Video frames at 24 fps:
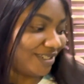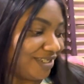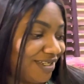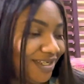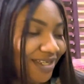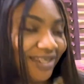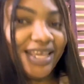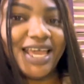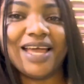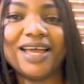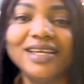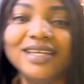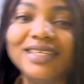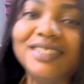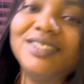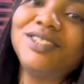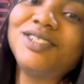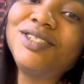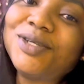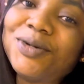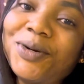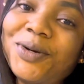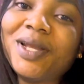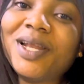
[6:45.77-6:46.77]
Yeah, he's
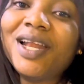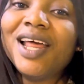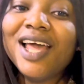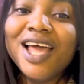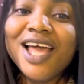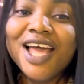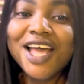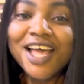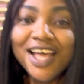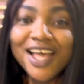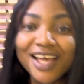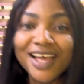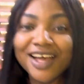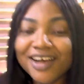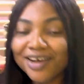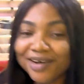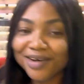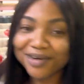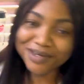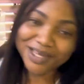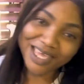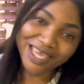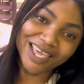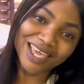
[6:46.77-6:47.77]
showing.
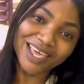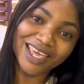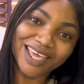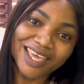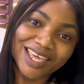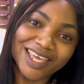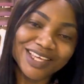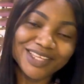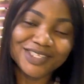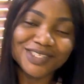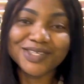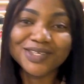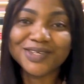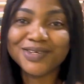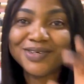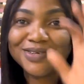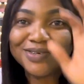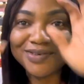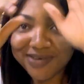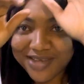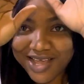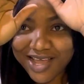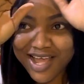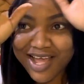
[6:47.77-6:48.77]
Okay,
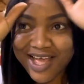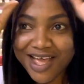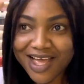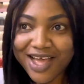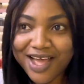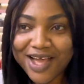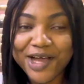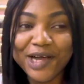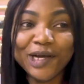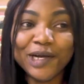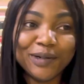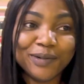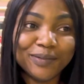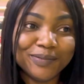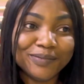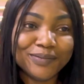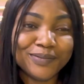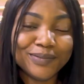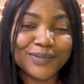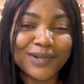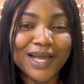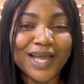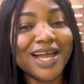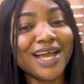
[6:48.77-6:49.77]
so
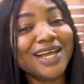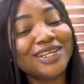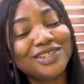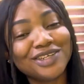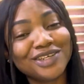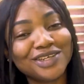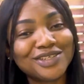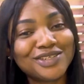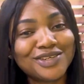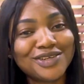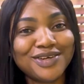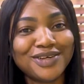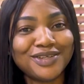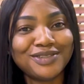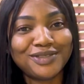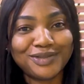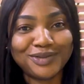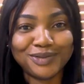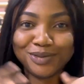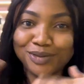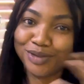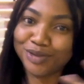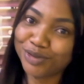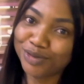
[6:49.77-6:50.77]
um, I just got
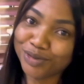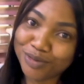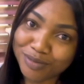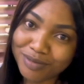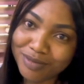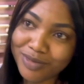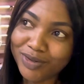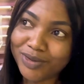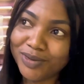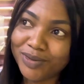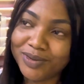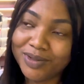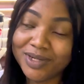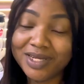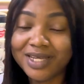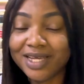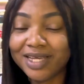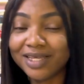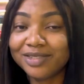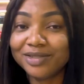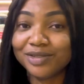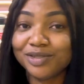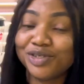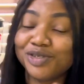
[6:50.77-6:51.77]
to shugo
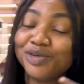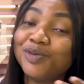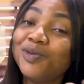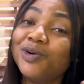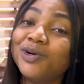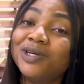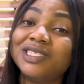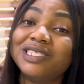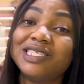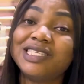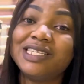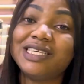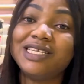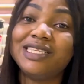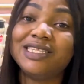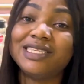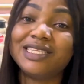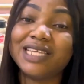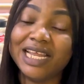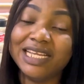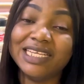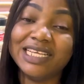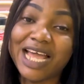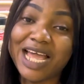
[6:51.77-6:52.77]
Yeah, so shugo was the
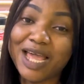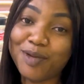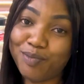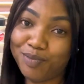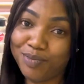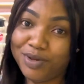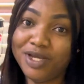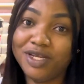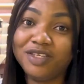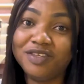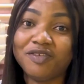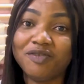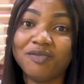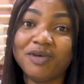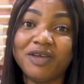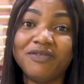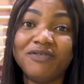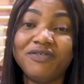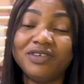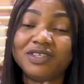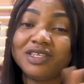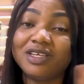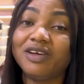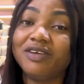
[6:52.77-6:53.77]
center I picked for my
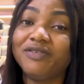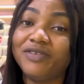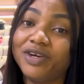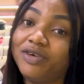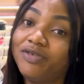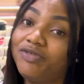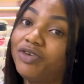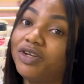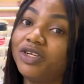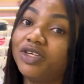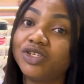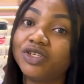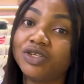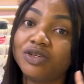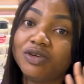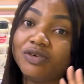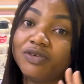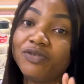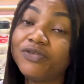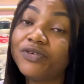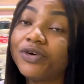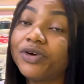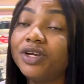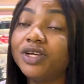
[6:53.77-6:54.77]
fiscal verification on
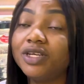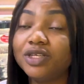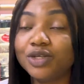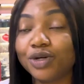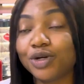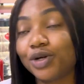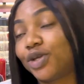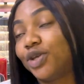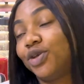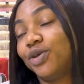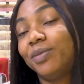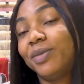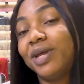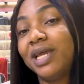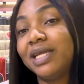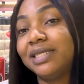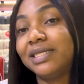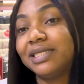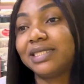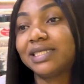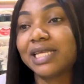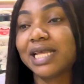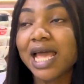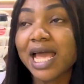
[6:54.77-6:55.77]
foreign
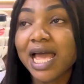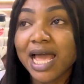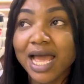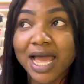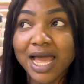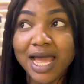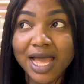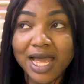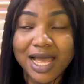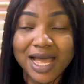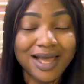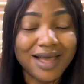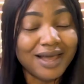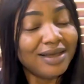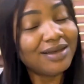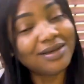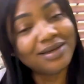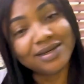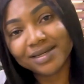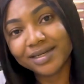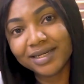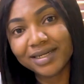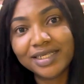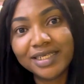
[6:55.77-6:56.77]
documents.
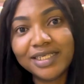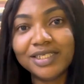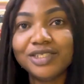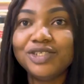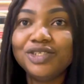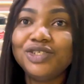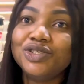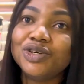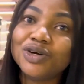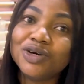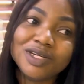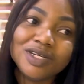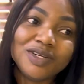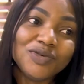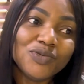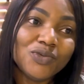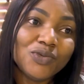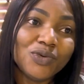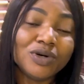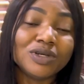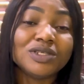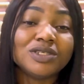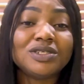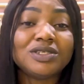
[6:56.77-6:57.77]
Ah, the journey
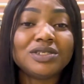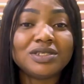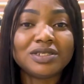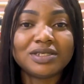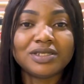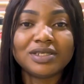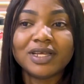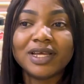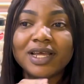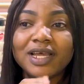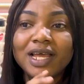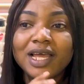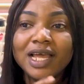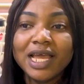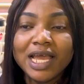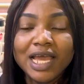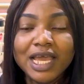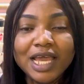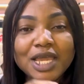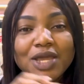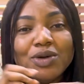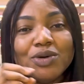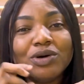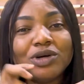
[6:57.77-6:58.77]
was,
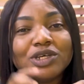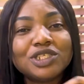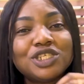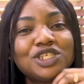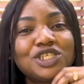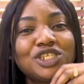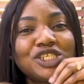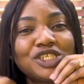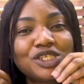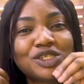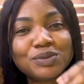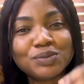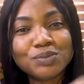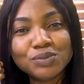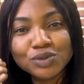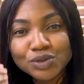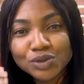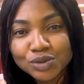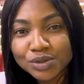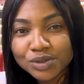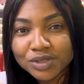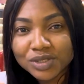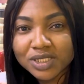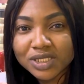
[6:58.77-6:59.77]
it was
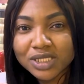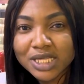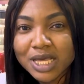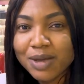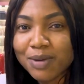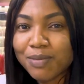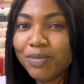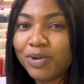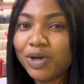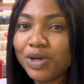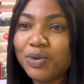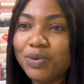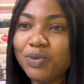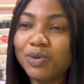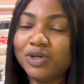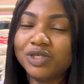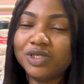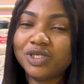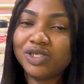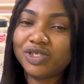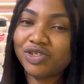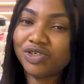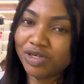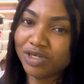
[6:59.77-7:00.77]
smooth, but it was
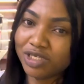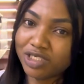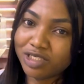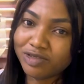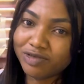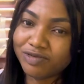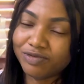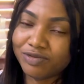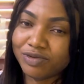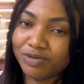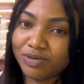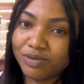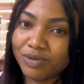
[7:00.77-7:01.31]
stressful.